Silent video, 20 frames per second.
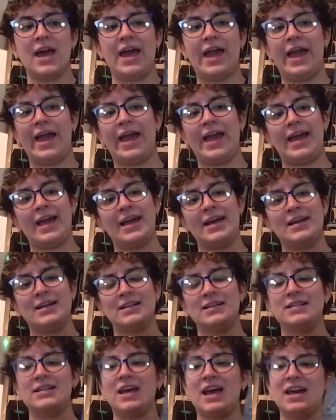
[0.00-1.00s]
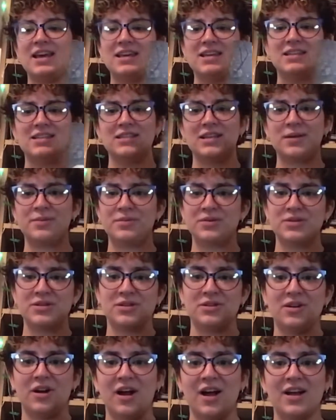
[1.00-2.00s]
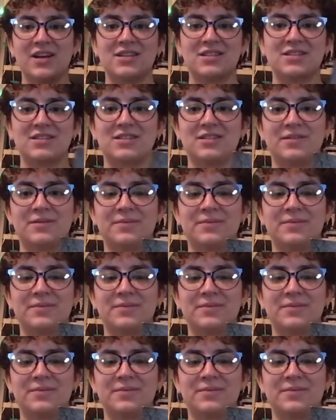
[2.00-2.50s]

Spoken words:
And yeah, he stumbles across,